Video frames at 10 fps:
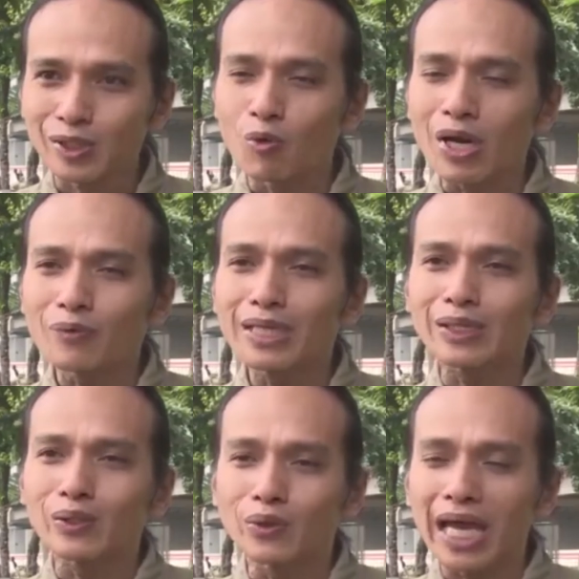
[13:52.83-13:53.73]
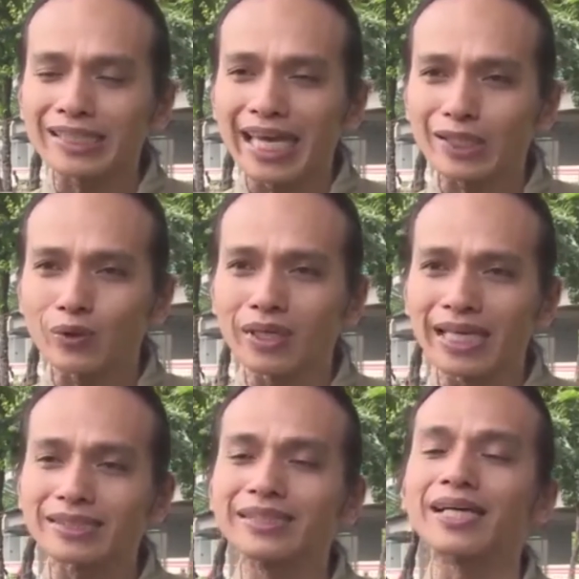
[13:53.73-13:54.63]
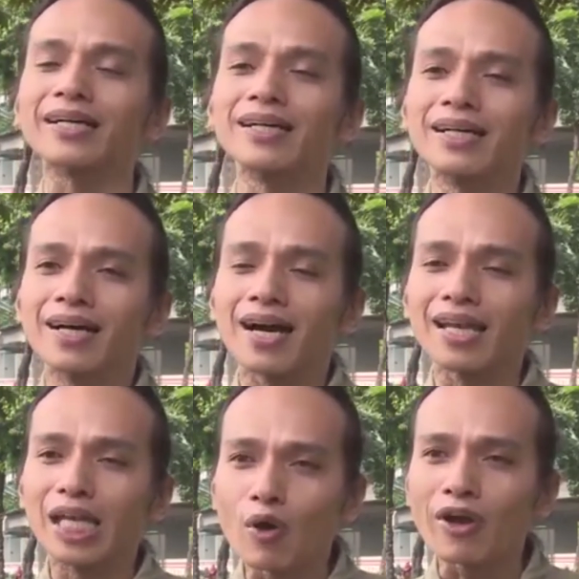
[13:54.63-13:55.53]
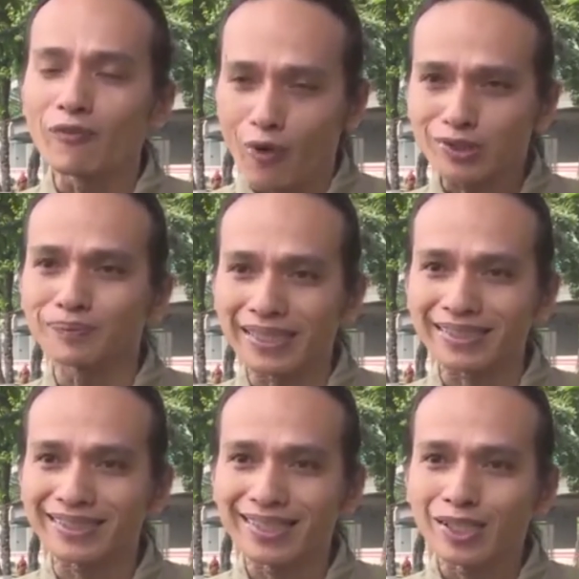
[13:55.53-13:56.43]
So what we need to do actually is the law enforcement.